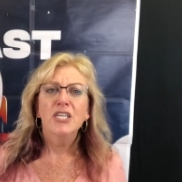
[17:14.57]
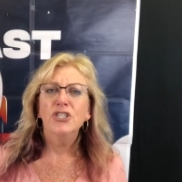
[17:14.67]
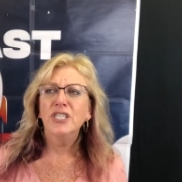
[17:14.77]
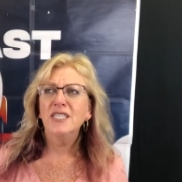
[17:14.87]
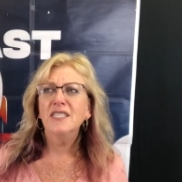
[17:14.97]

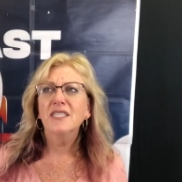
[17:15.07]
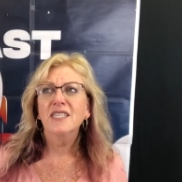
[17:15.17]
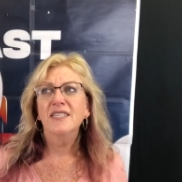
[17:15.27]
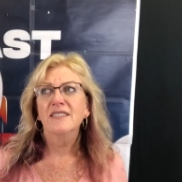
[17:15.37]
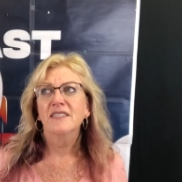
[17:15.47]
Jesus
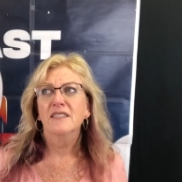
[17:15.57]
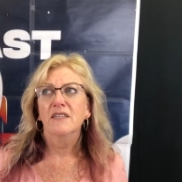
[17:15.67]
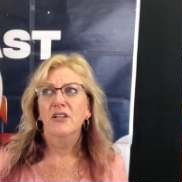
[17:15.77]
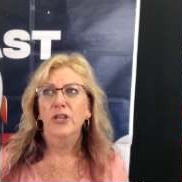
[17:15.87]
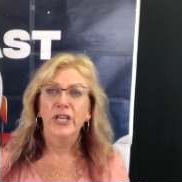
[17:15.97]
doesn't
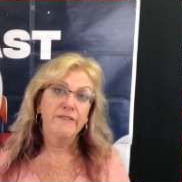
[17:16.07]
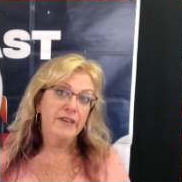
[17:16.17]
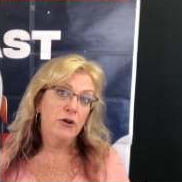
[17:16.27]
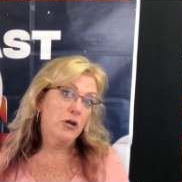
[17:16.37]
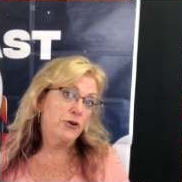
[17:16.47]
live
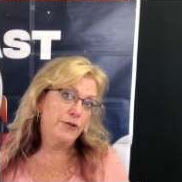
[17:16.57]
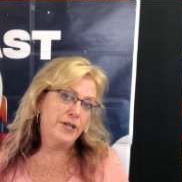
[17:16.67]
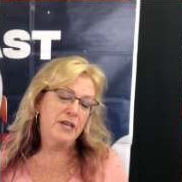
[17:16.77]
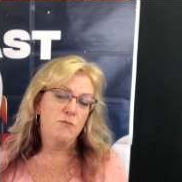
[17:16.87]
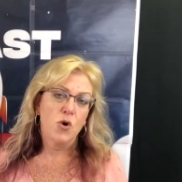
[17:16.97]
here on earth
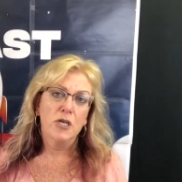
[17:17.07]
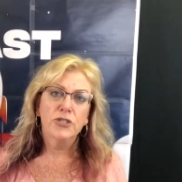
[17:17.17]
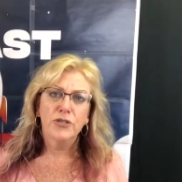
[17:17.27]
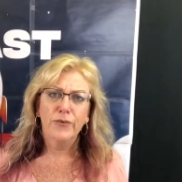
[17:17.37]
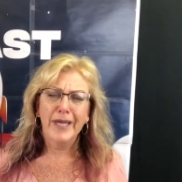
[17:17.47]
anymore,
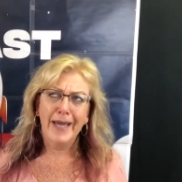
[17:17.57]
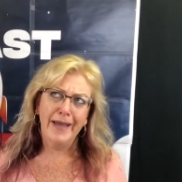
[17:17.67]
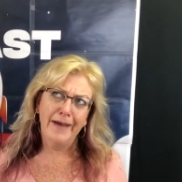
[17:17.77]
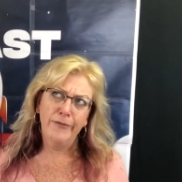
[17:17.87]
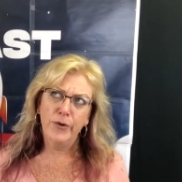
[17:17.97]
so we can't
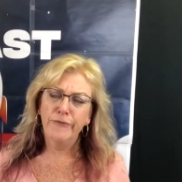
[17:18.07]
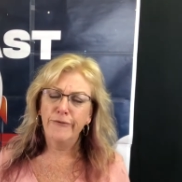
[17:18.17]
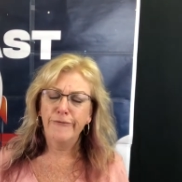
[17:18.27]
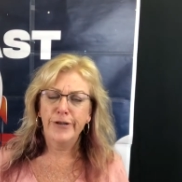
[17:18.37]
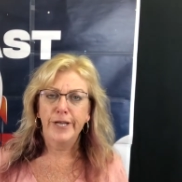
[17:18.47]
have him over
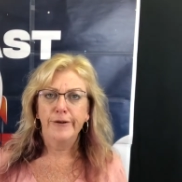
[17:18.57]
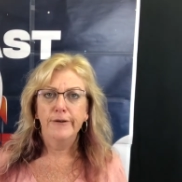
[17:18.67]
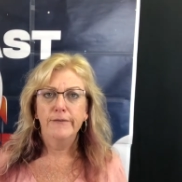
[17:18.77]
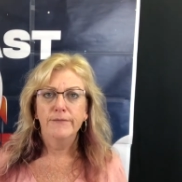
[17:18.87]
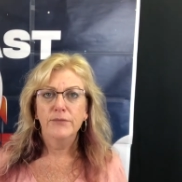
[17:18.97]
for dinner.